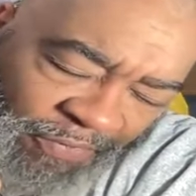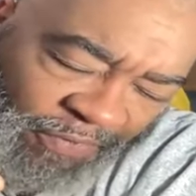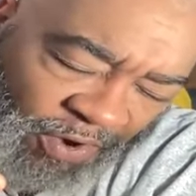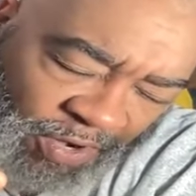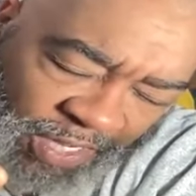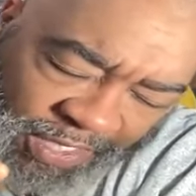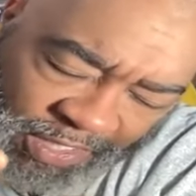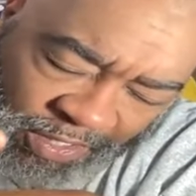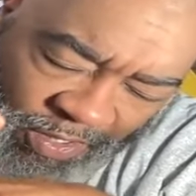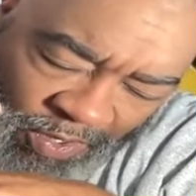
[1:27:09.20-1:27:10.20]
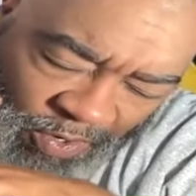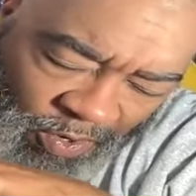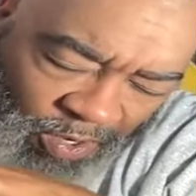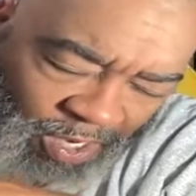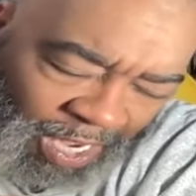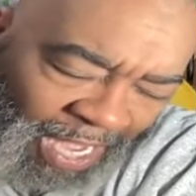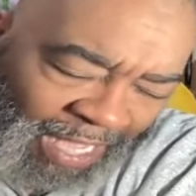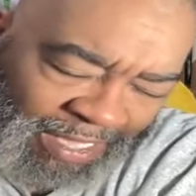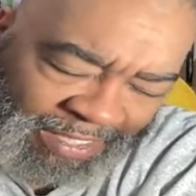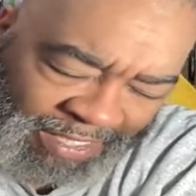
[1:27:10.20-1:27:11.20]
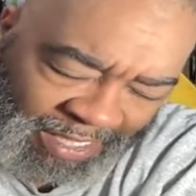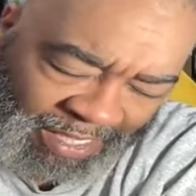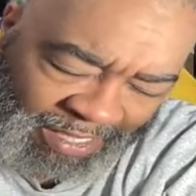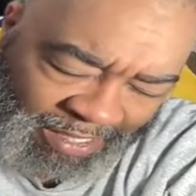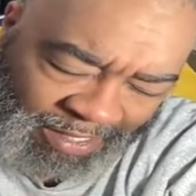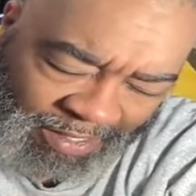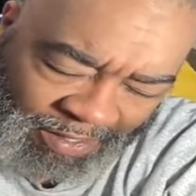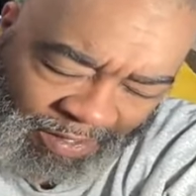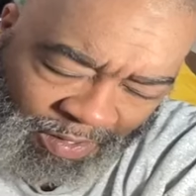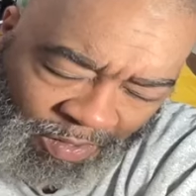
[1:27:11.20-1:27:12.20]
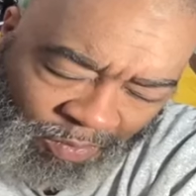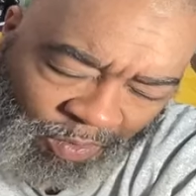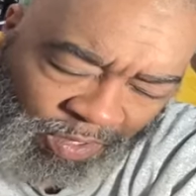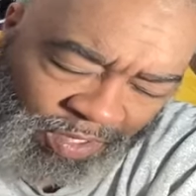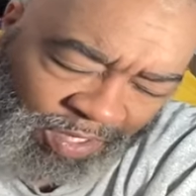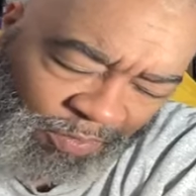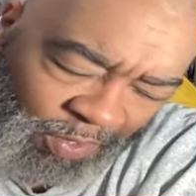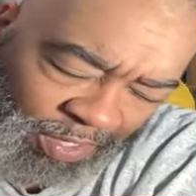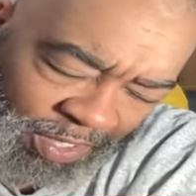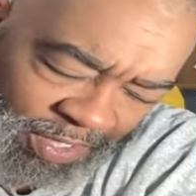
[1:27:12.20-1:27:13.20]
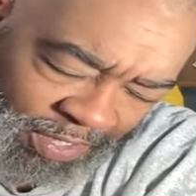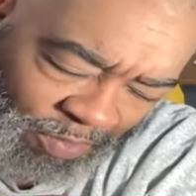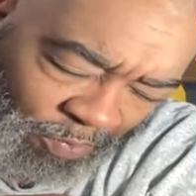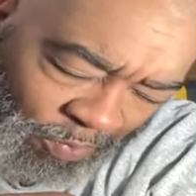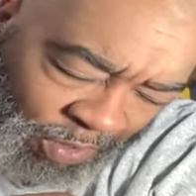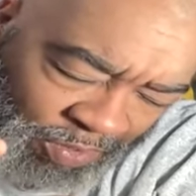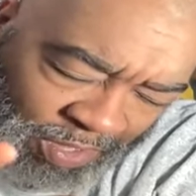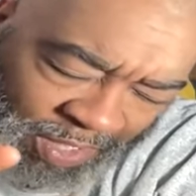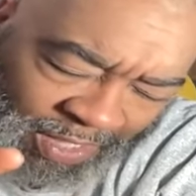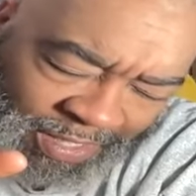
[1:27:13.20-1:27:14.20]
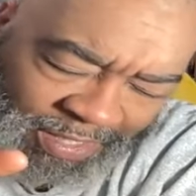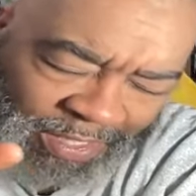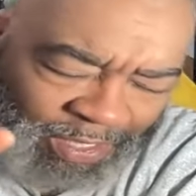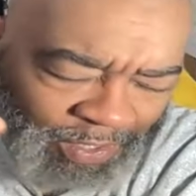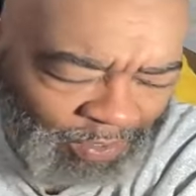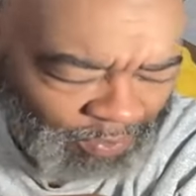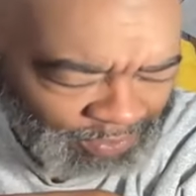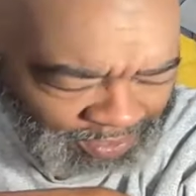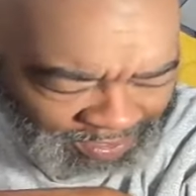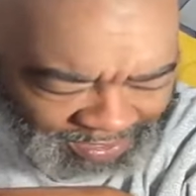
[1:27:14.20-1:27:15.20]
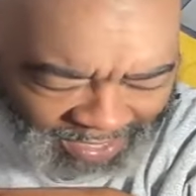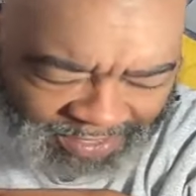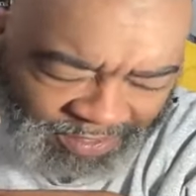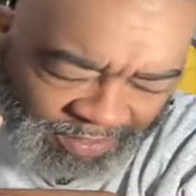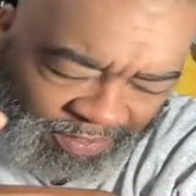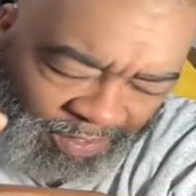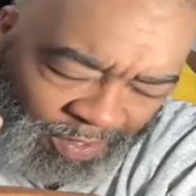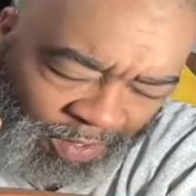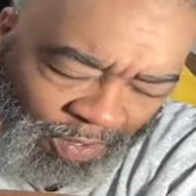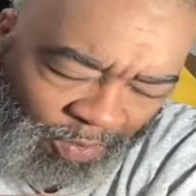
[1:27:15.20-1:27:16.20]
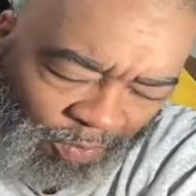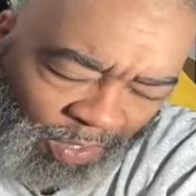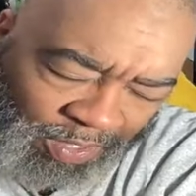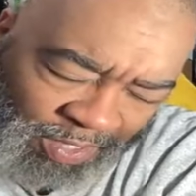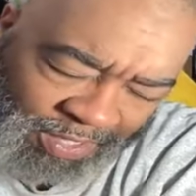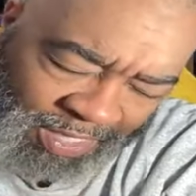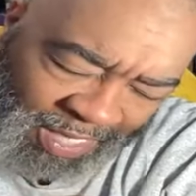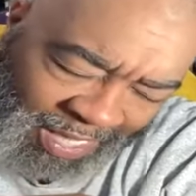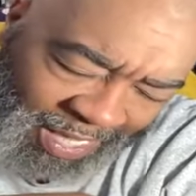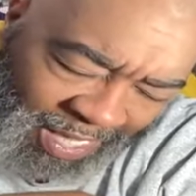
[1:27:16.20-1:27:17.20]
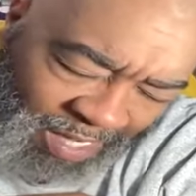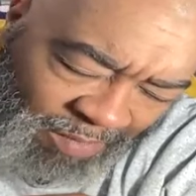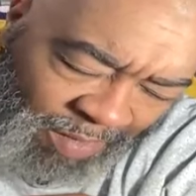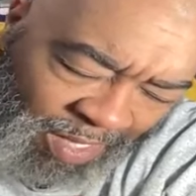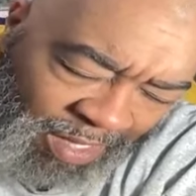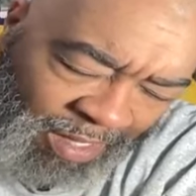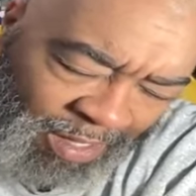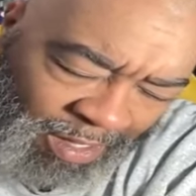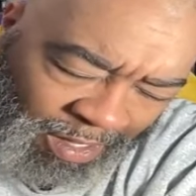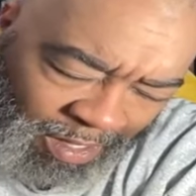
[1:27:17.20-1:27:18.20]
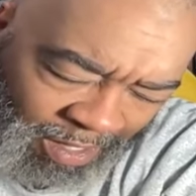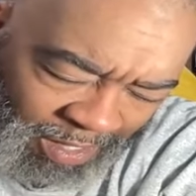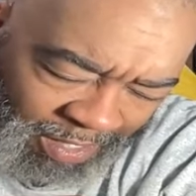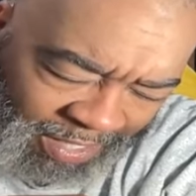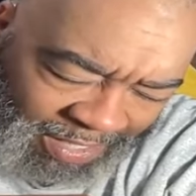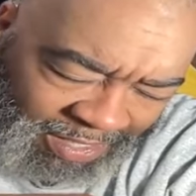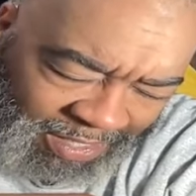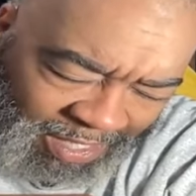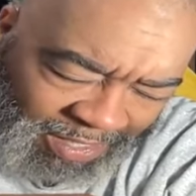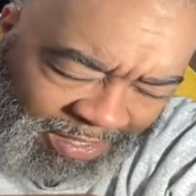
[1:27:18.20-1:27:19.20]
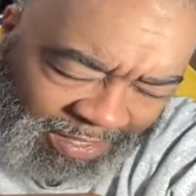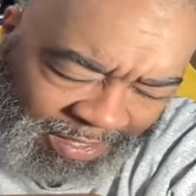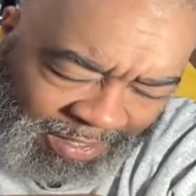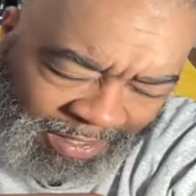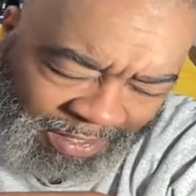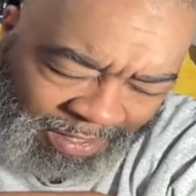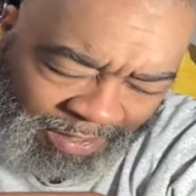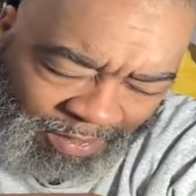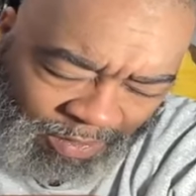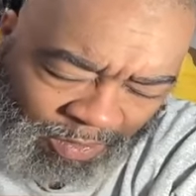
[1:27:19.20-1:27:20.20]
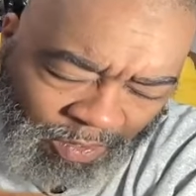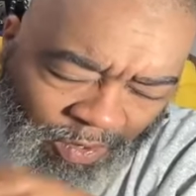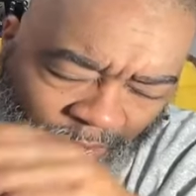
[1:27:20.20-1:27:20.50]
furnace or a lion's den, whether, whether it's the wilderness or the desert, whether it's an enemy against us or